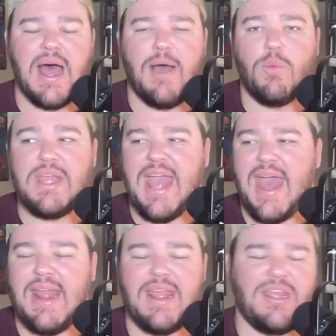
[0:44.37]
We had
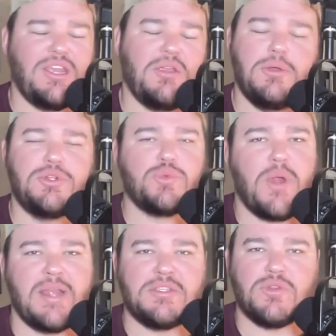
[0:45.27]
a huge
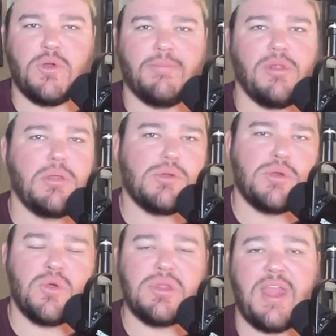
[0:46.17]
rainstorm blow through
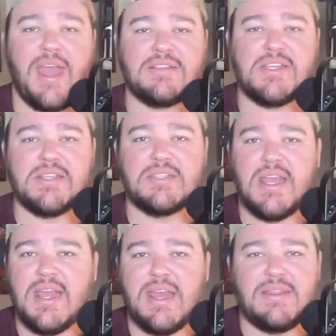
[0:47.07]
North Texas
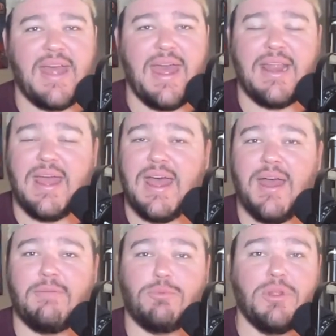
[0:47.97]

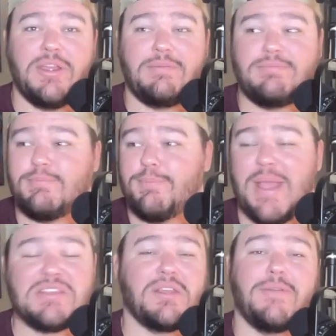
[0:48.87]
that really
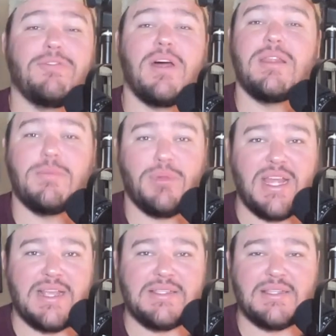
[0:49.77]
basically flooded the
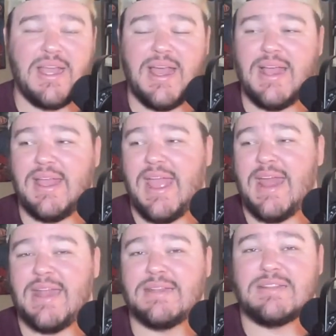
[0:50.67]
place,
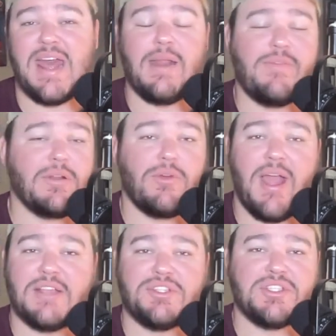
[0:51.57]
and that infield
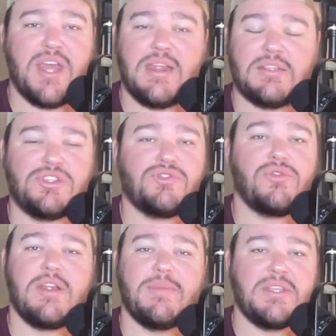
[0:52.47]
grass just got
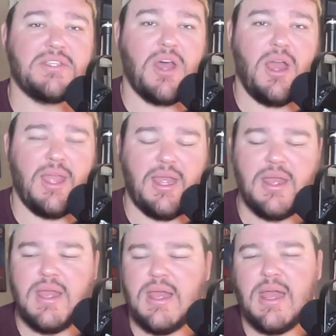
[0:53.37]
extremely soggy.
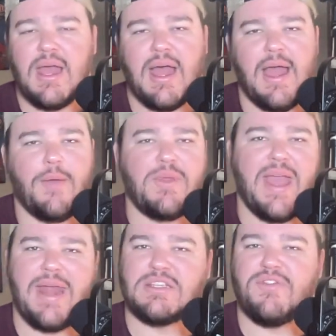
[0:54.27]
We
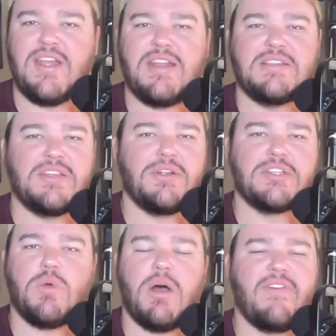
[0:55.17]
had Xfinity Series
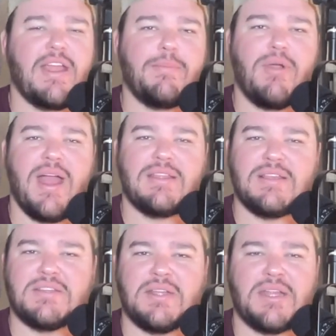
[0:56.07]
qualifying in
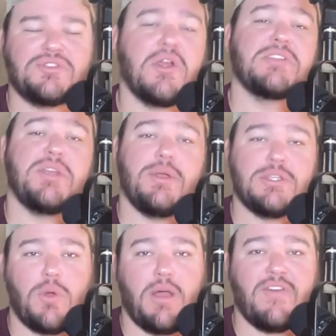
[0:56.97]
practice and Truck Series
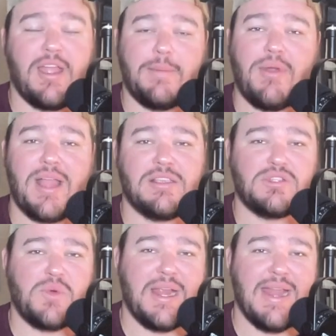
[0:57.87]
qualifying in practice
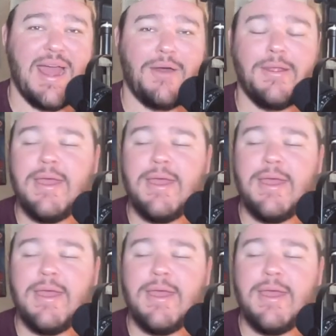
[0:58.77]
rained out,